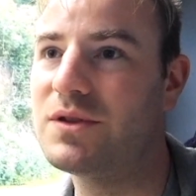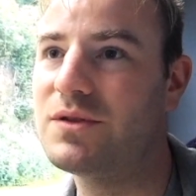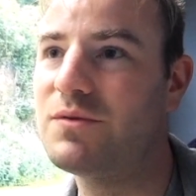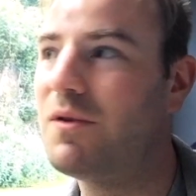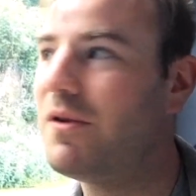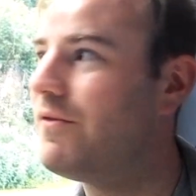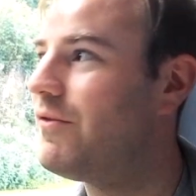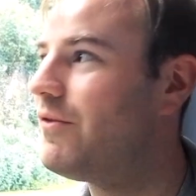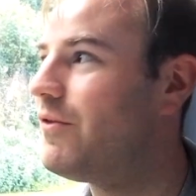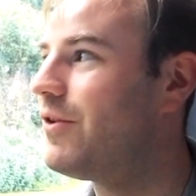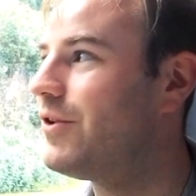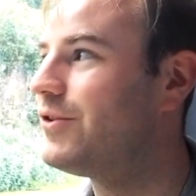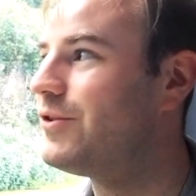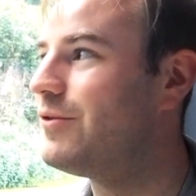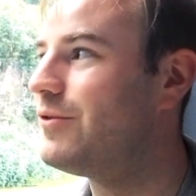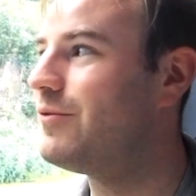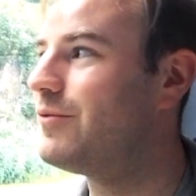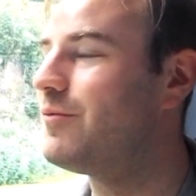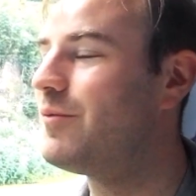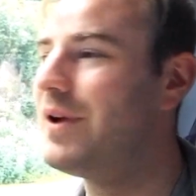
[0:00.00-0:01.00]
So what I thought I'd
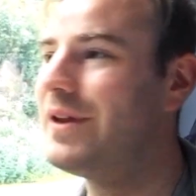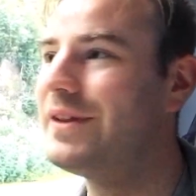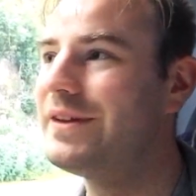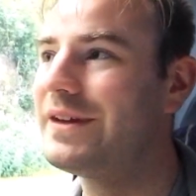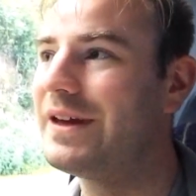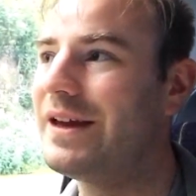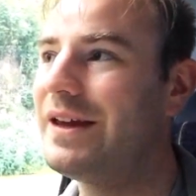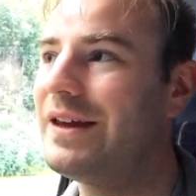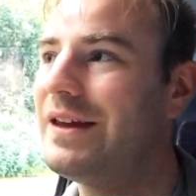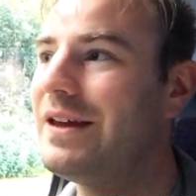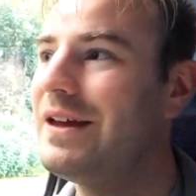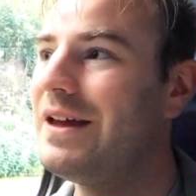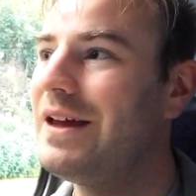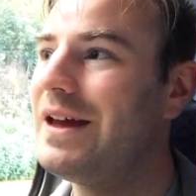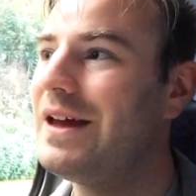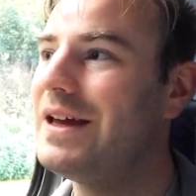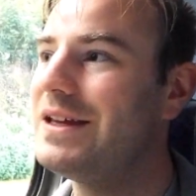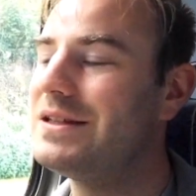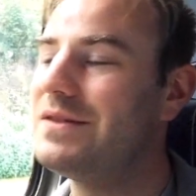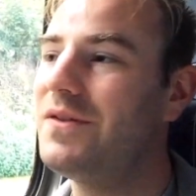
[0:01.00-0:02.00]
do one day
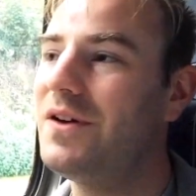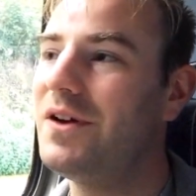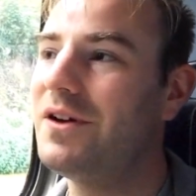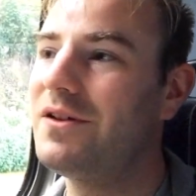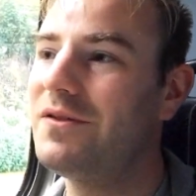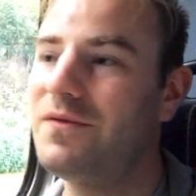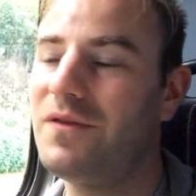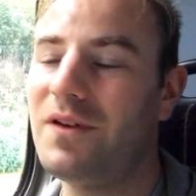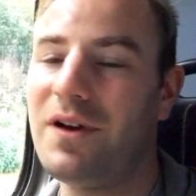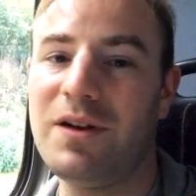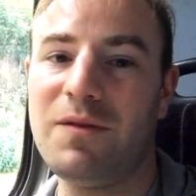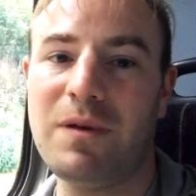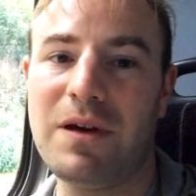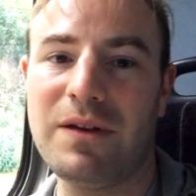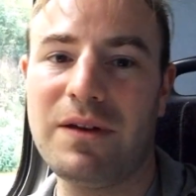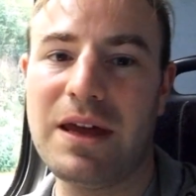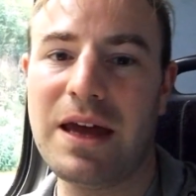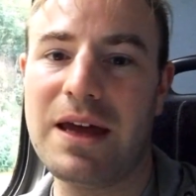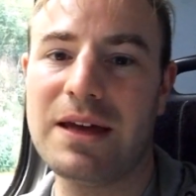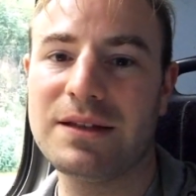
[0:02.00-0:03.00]
is, if I could find a way
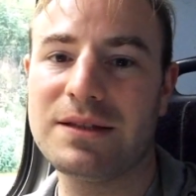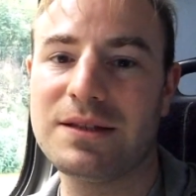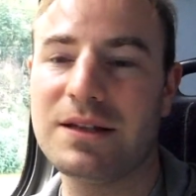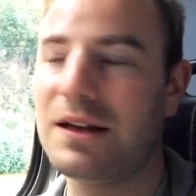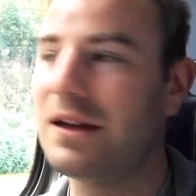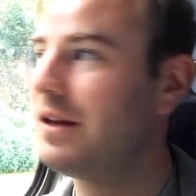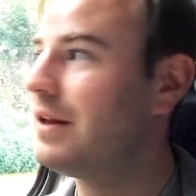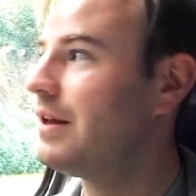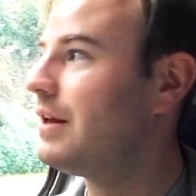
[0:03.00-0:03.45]
of getting to